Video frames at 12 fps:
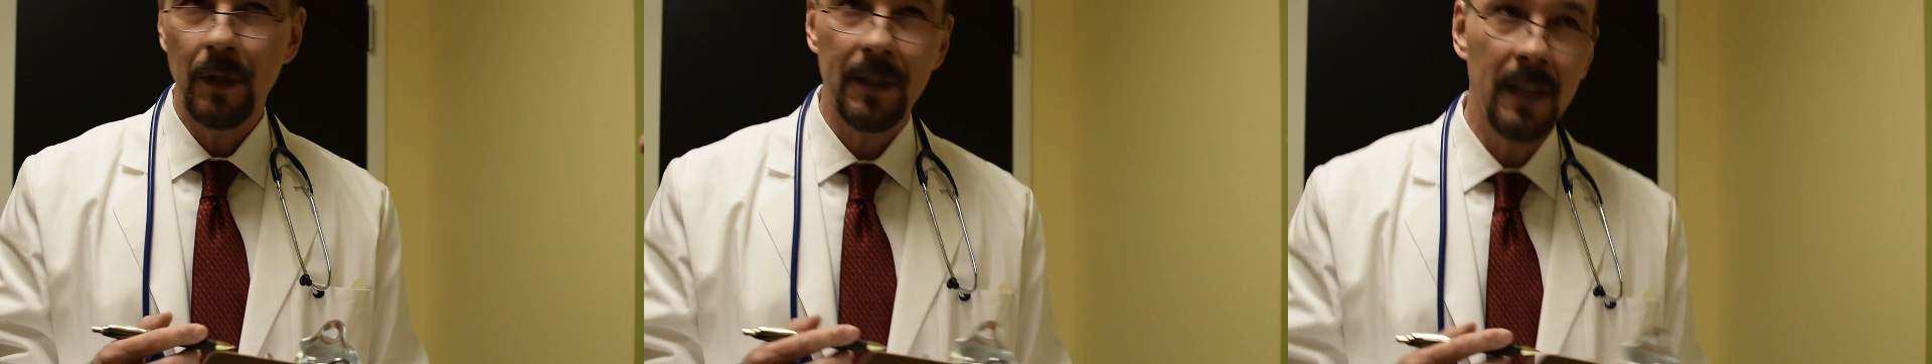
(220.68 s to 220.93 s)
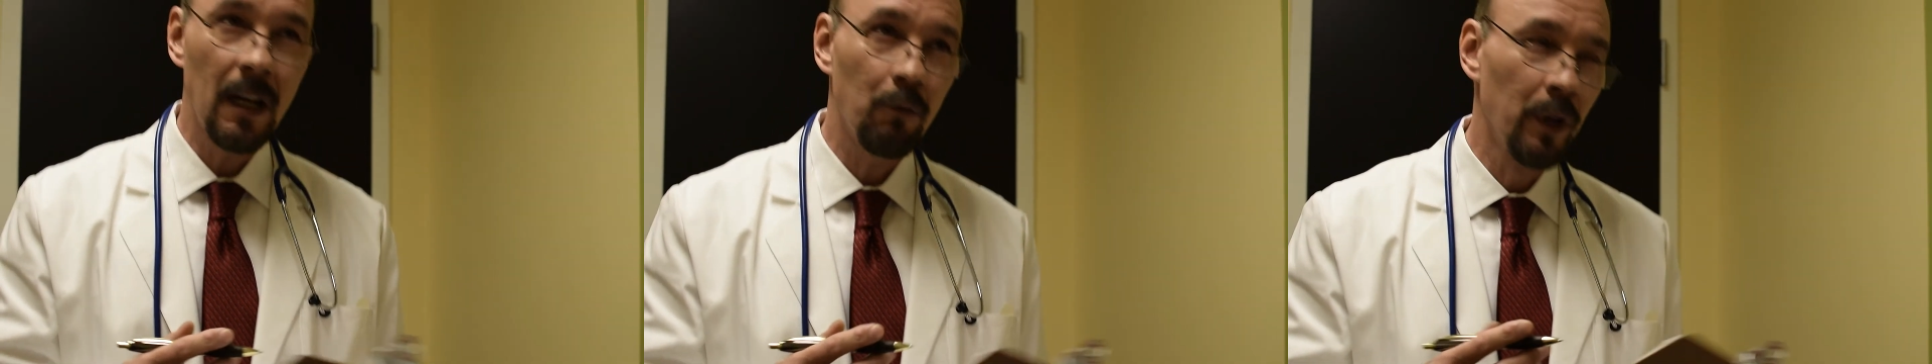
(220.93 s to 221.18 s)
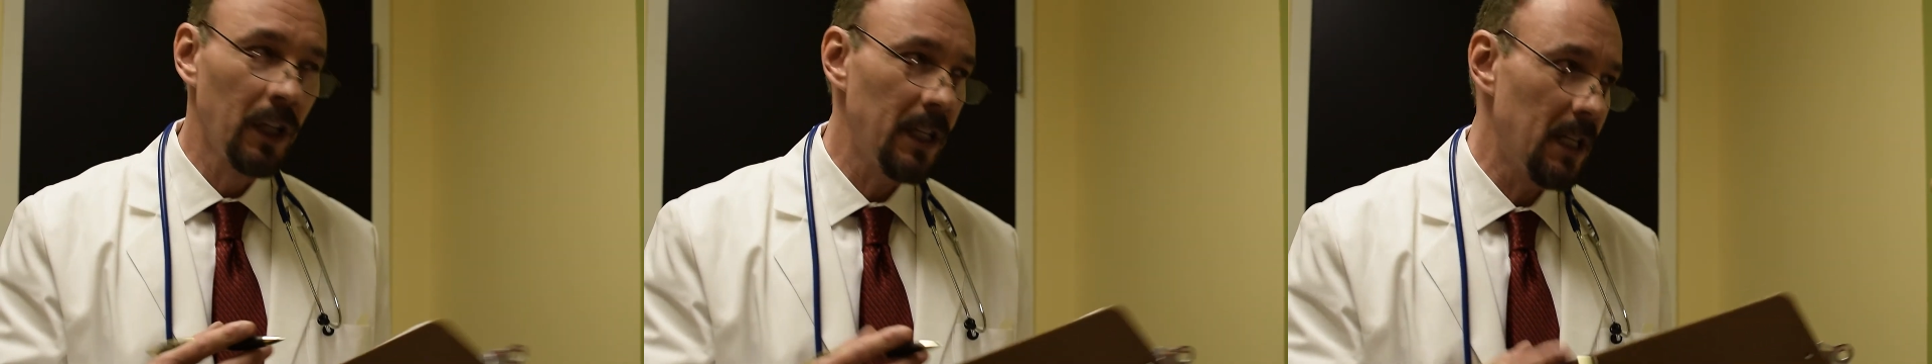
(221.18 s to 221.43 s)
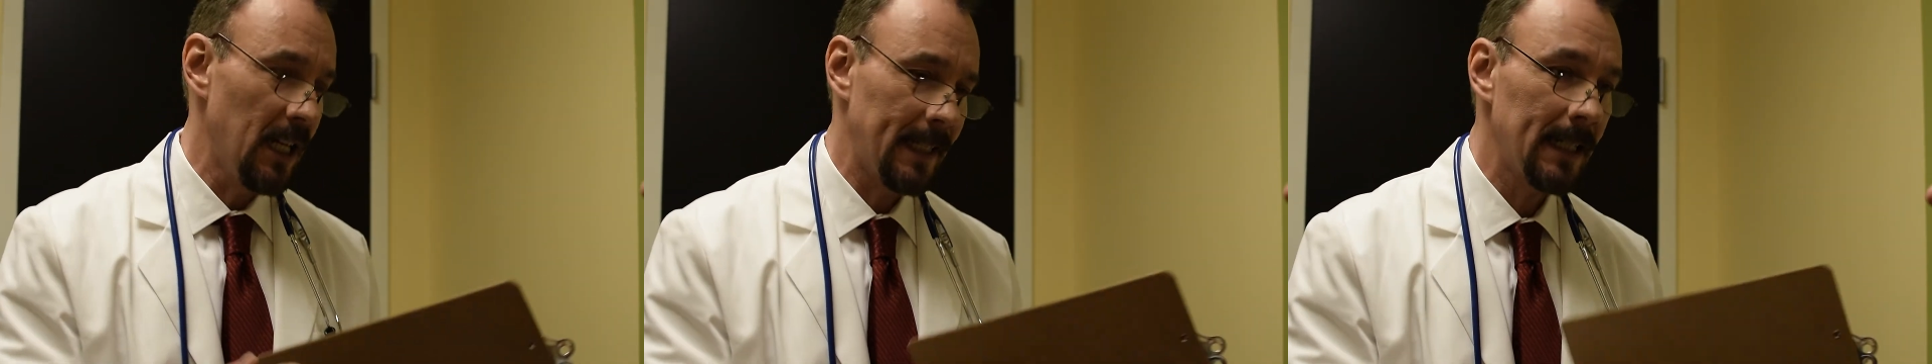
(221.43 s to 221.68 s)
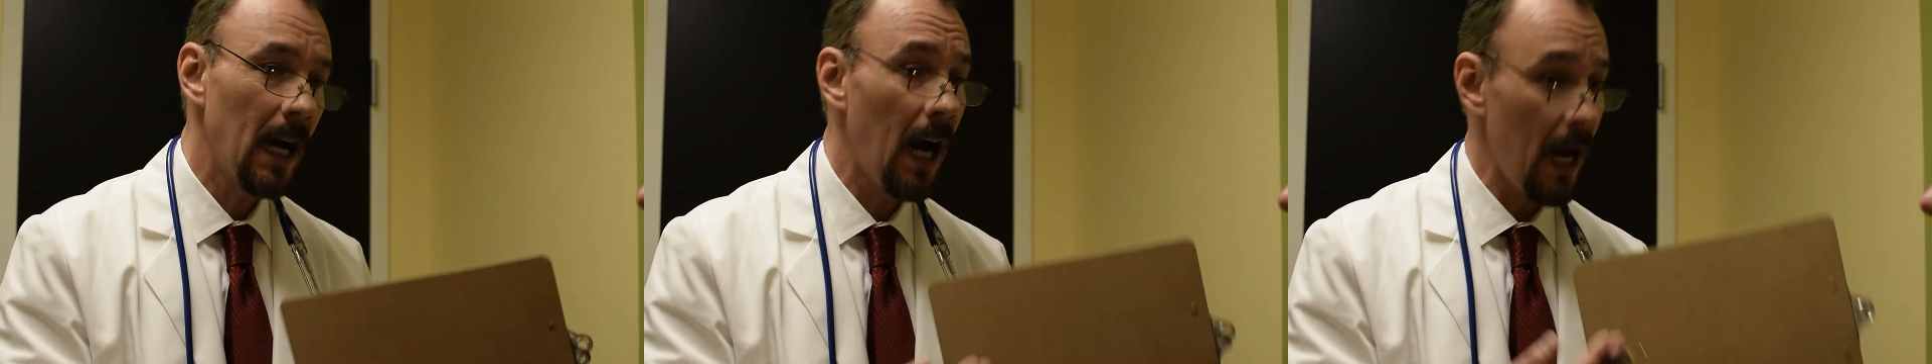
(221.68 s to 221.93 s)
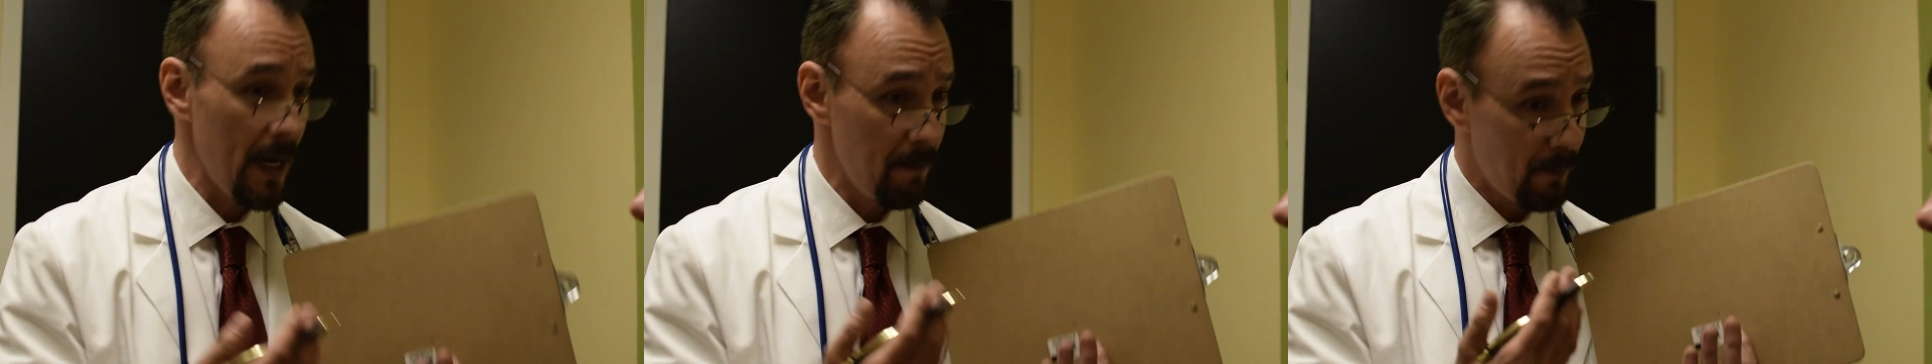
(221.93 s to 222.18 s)
It's not really a
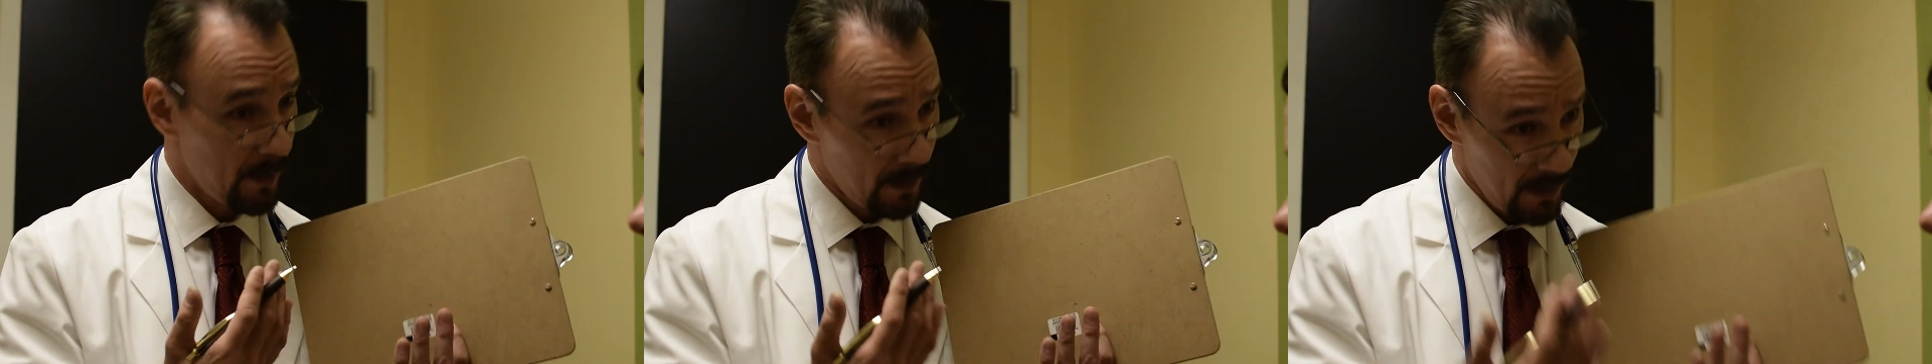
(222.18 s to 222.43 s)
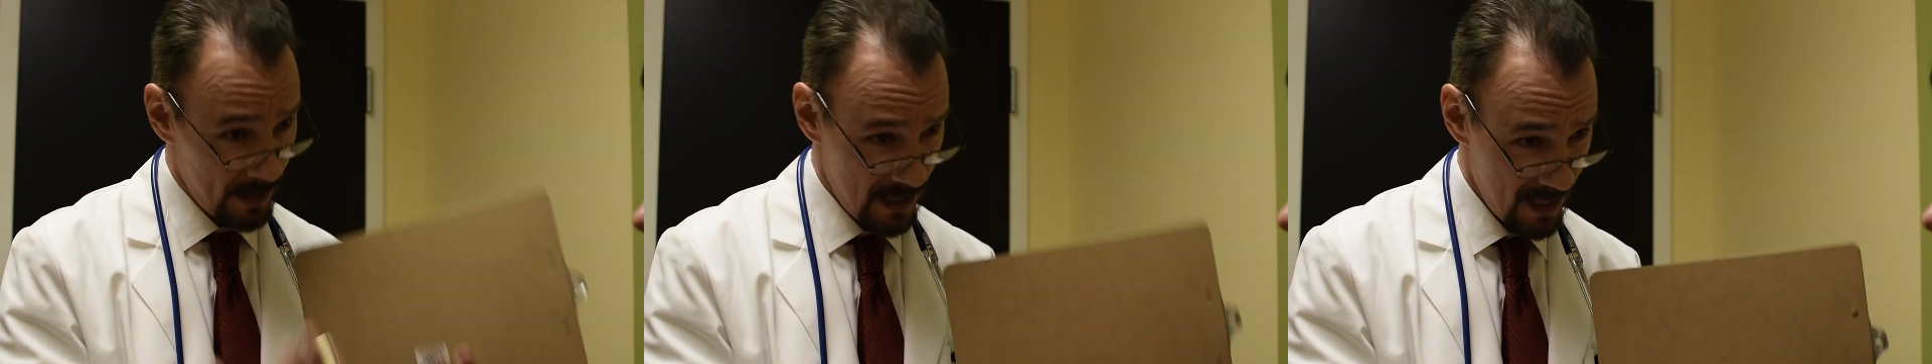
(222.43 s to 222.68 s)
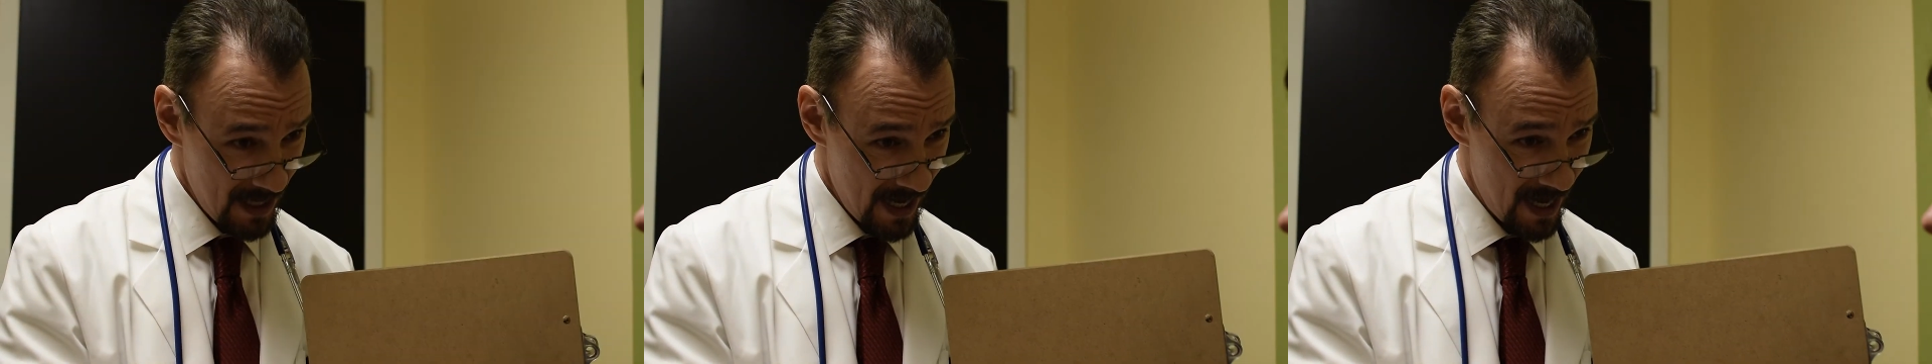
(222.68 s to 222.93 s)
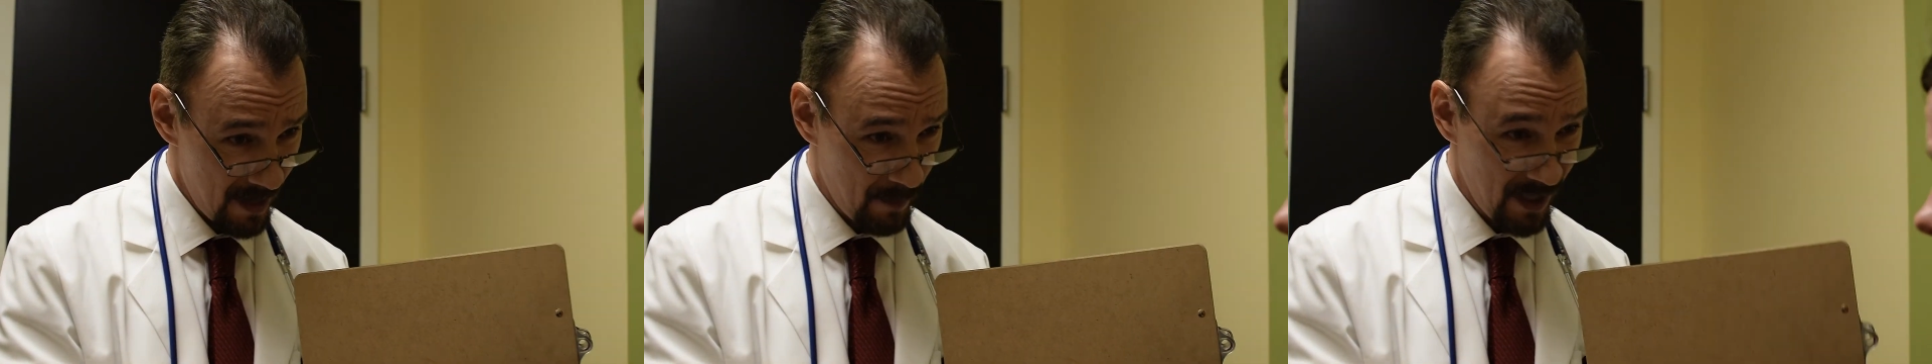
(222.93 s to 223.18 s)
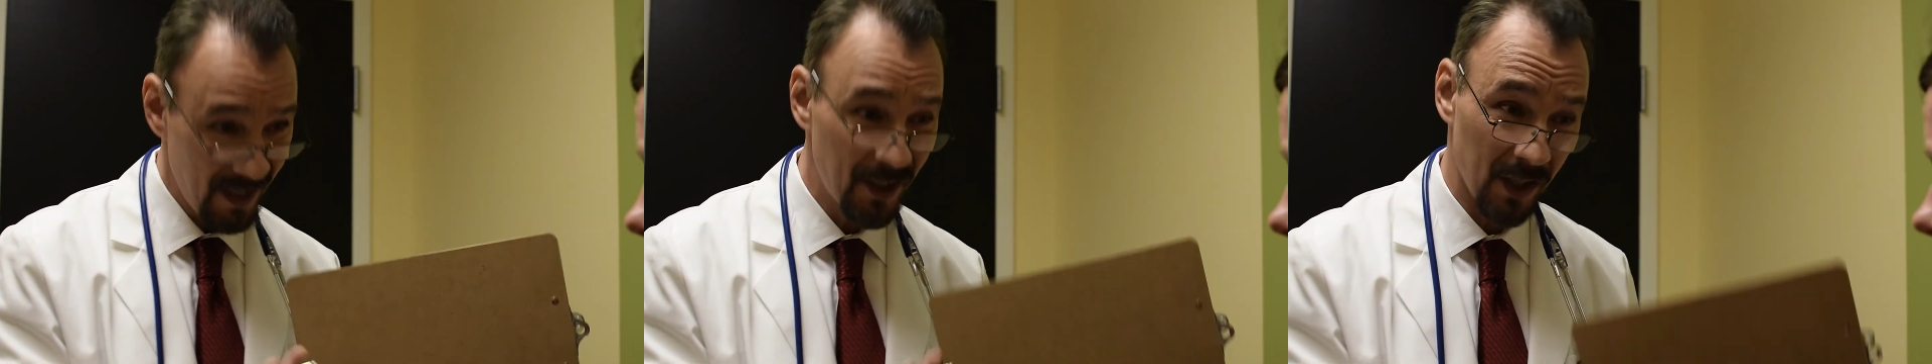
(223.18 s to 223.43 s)
type, Abby.